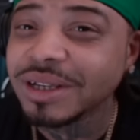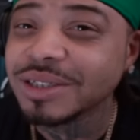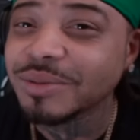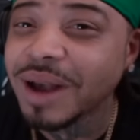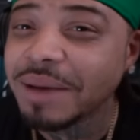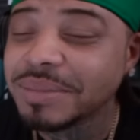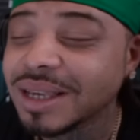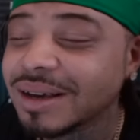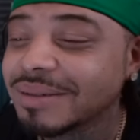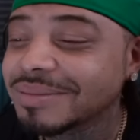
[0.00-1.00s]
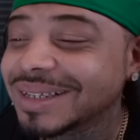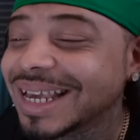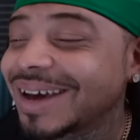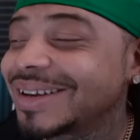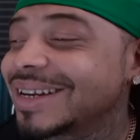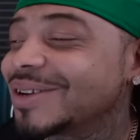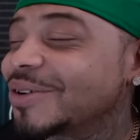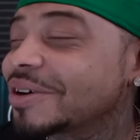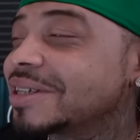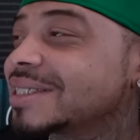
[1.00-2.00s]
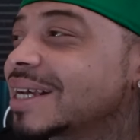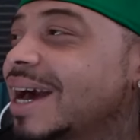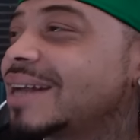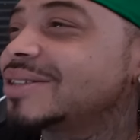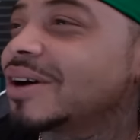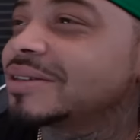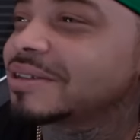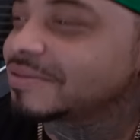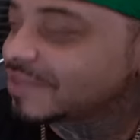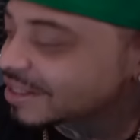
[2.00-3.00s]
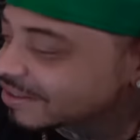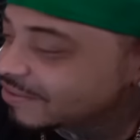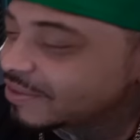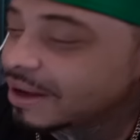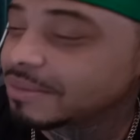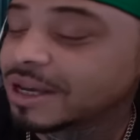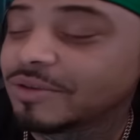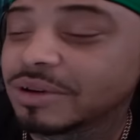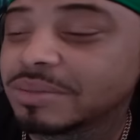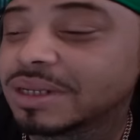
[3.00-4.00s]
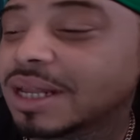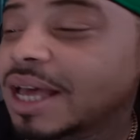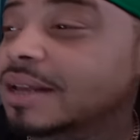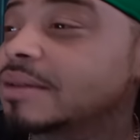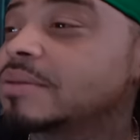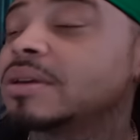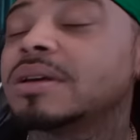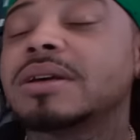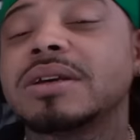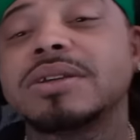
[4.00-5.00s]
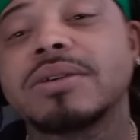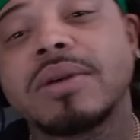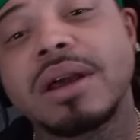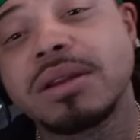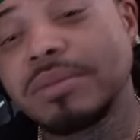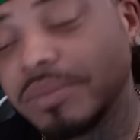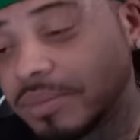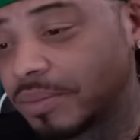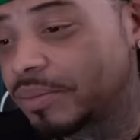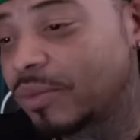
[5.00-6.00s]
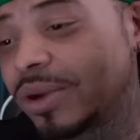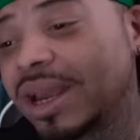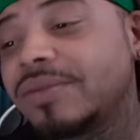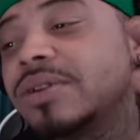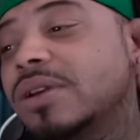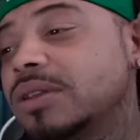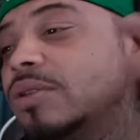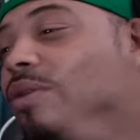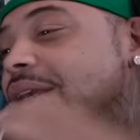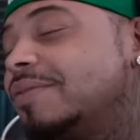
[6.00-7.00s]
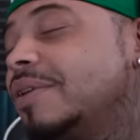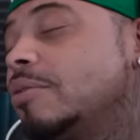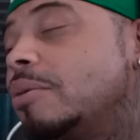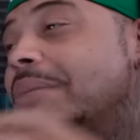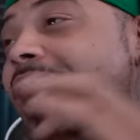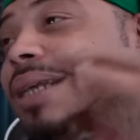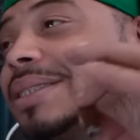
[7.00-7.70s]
is wrapped up. Now the lawyer said I talked to the victim's family, I would have been like, Your Honor, whatever you could do, give him the max